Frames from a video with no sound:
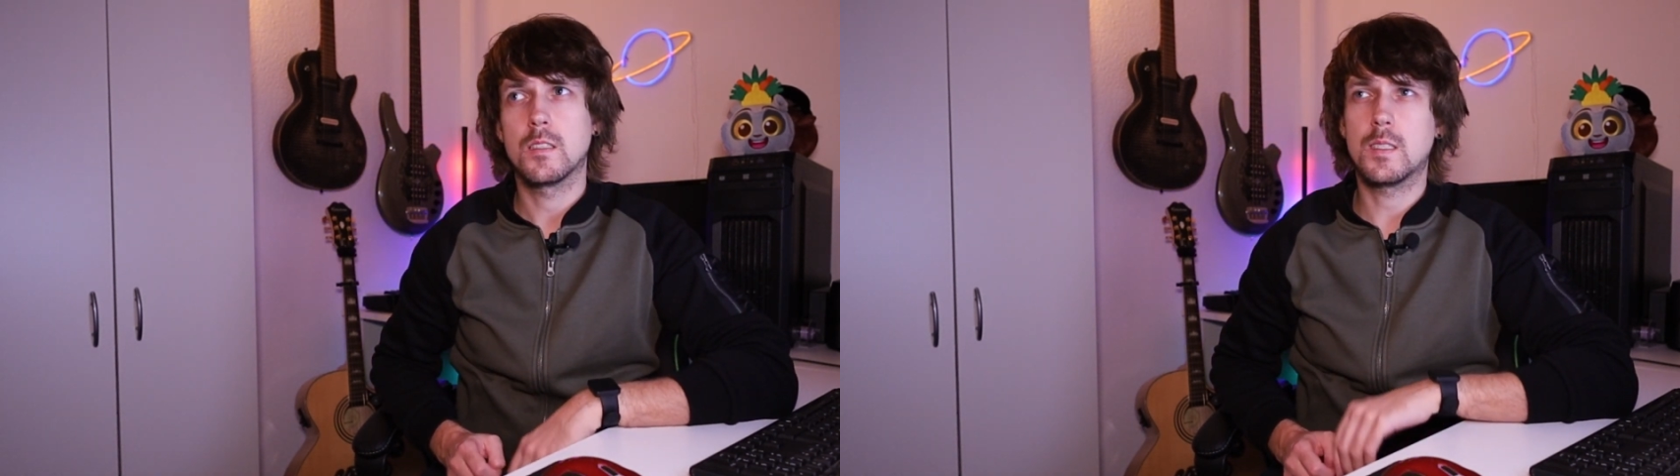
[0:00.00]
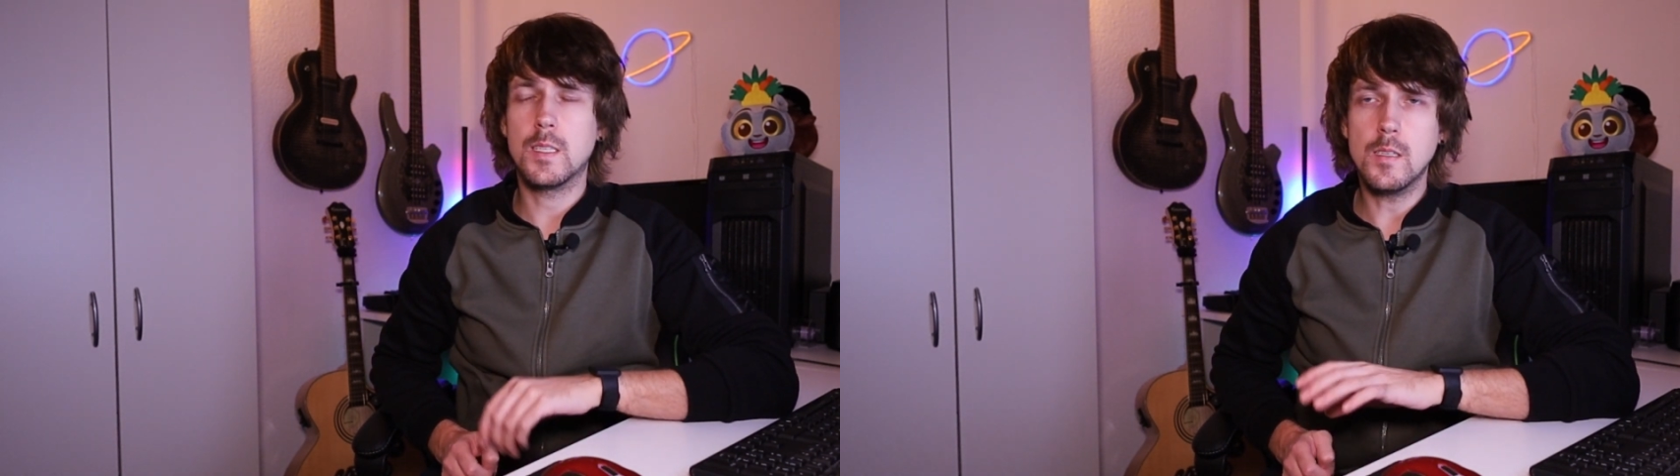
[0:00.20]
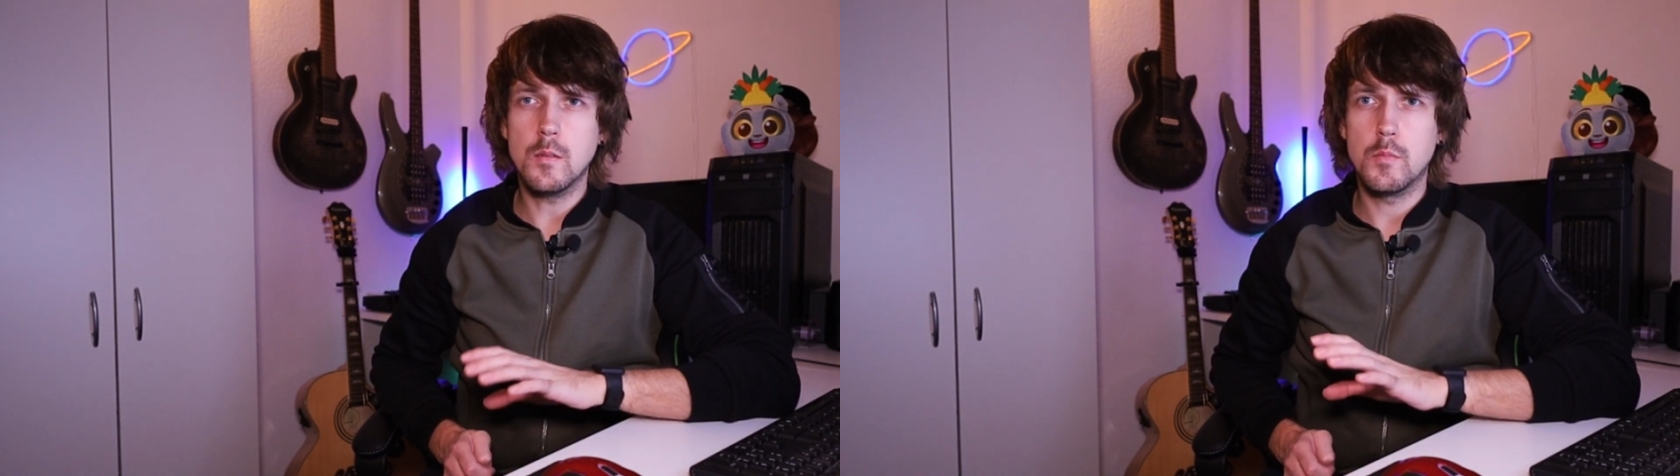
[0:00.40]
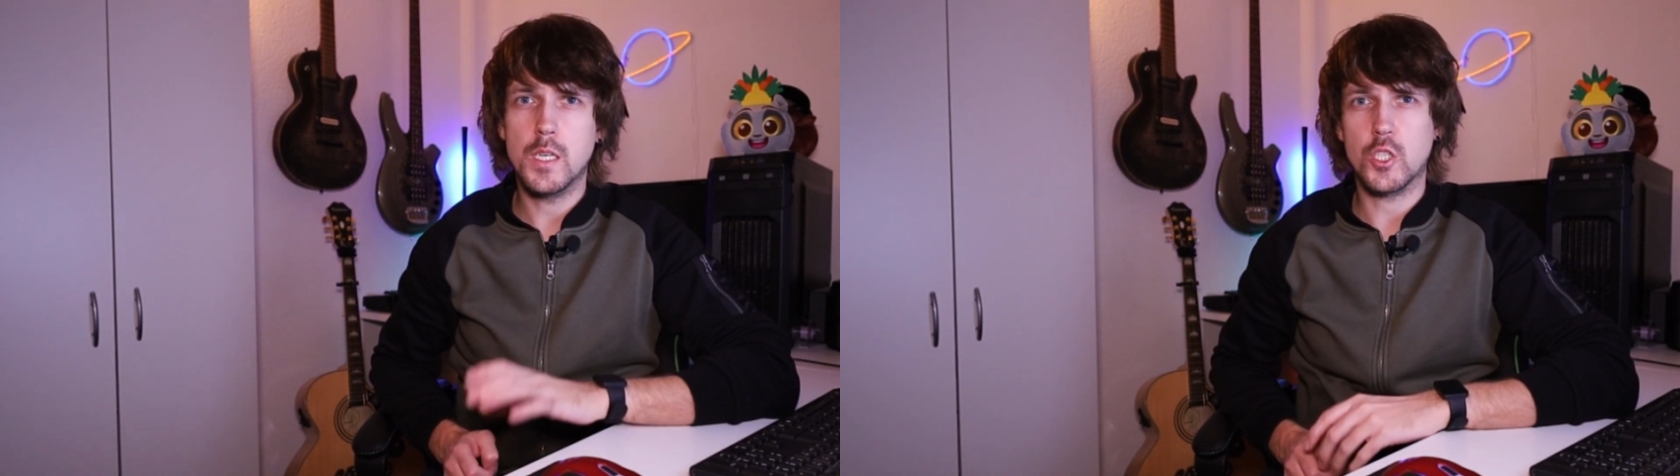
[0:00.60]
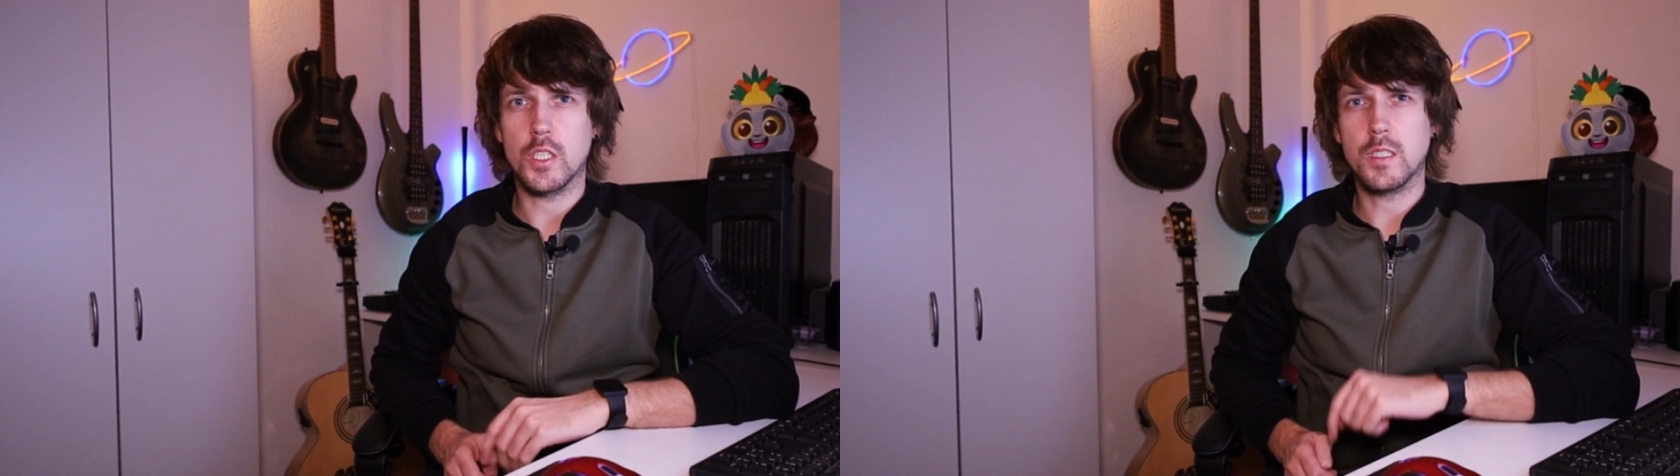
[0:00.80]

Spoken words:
still measured